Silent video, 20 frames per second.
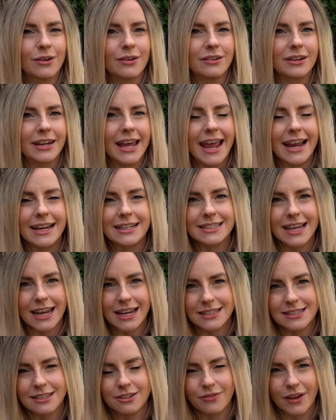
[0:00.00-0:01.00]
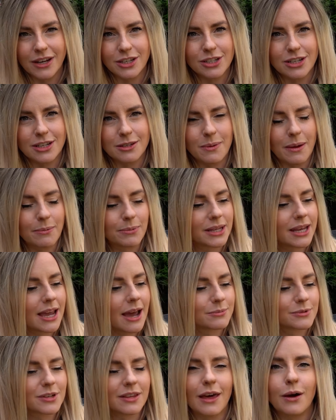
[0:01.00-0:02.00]
on a day's adventure to be able to
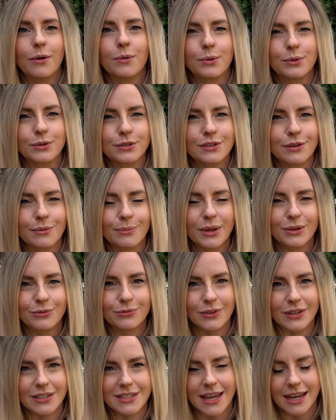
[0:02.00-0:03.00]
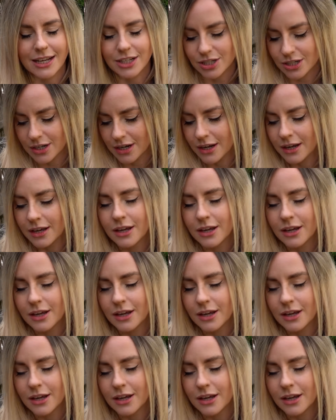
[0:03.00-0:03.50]
capture that awesome footage.